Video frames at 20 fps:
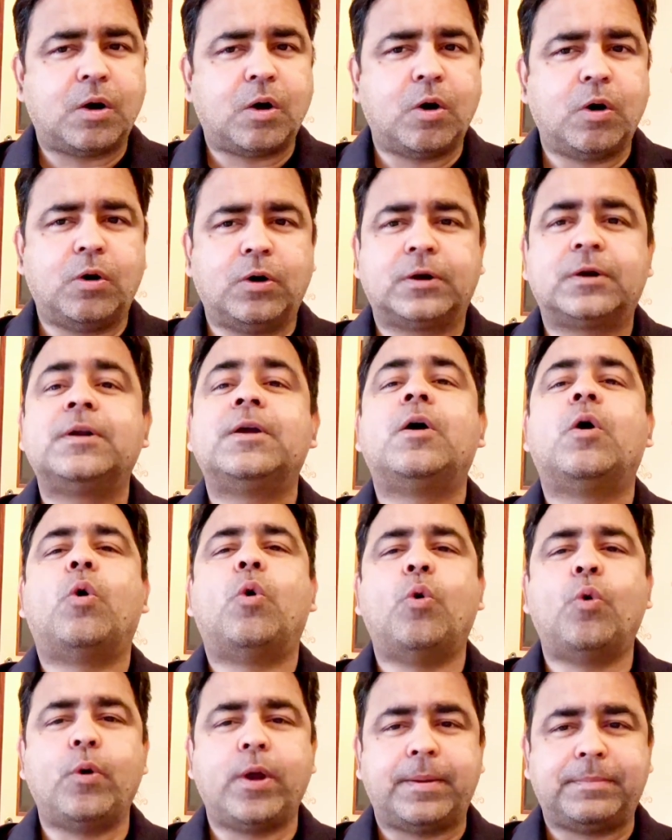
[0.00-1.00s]
or
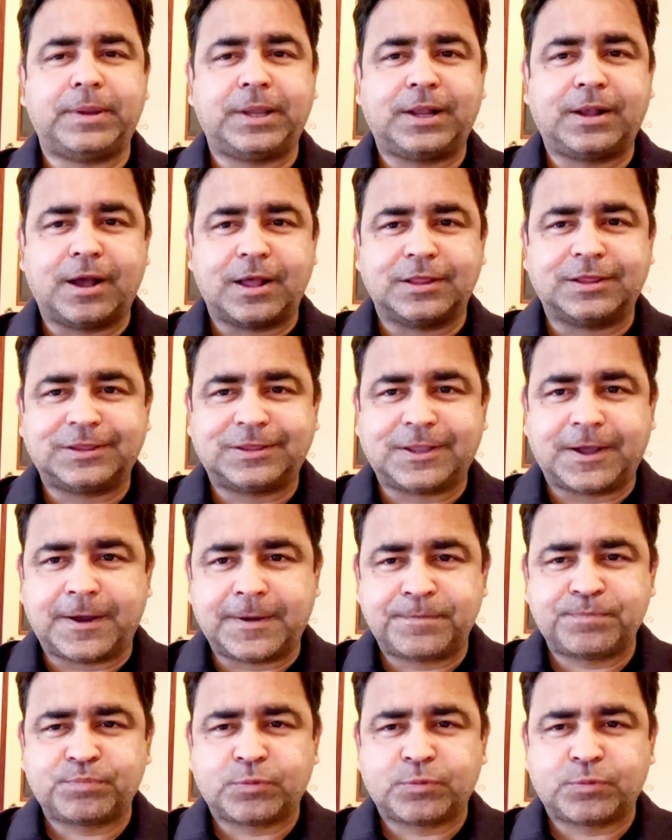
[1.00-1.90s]
OMA Kanta.